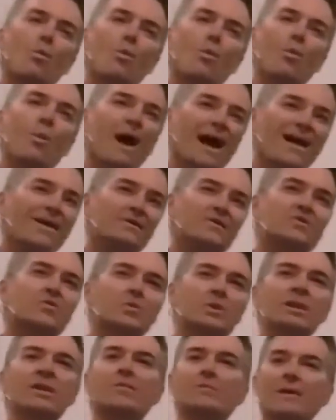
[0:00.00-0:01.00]
why else
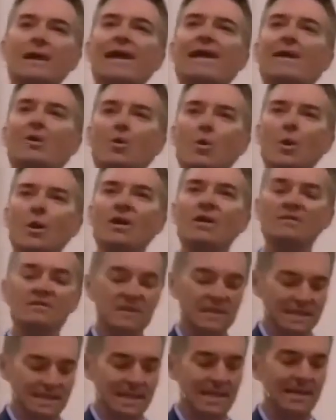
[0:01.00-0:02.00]
would he make one of
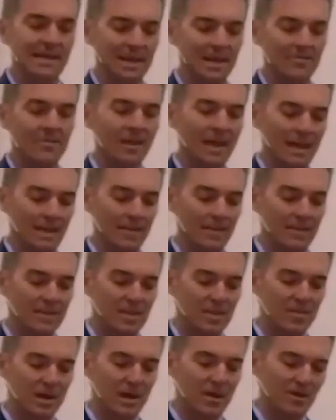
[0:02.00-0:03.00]
the Ten Commandments
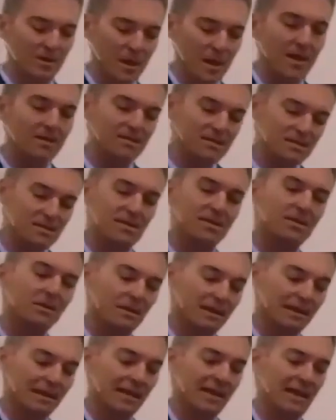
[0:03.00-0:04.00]
about not
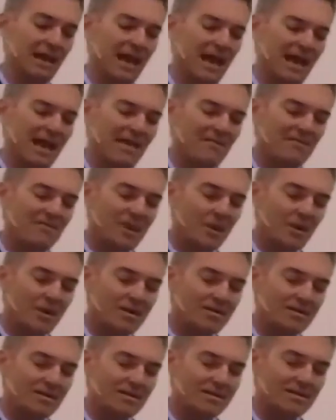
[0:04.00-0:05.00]
stealing if there
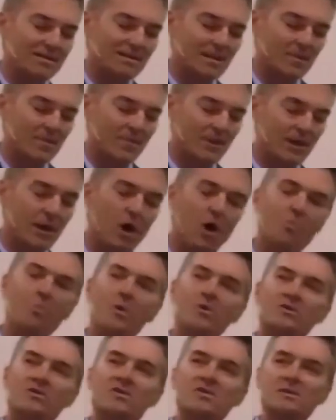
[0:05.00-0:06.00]
isn't something
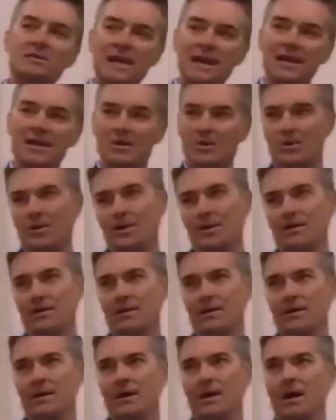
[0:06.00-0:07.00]
almost
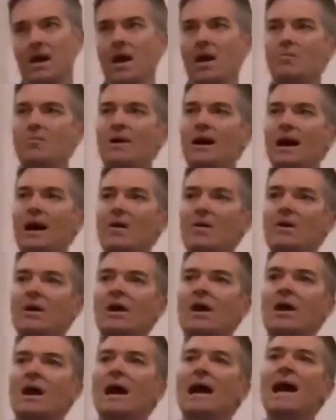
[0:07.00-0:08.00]
sacred about
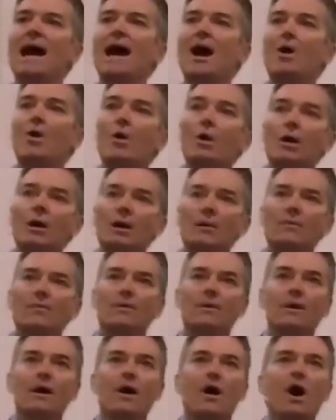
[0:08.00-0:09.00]
our
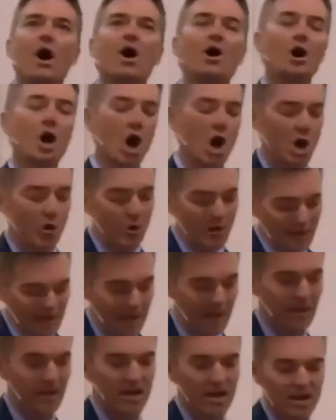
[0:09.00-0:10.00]

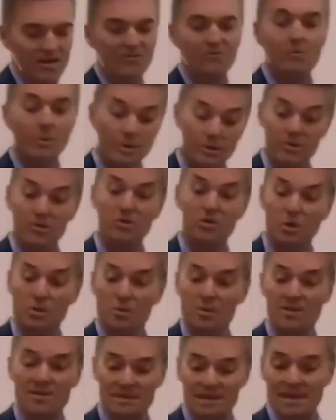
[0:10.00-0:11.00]
owning of personal
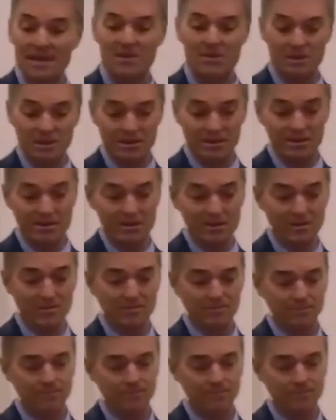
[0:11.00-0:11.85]
possessions?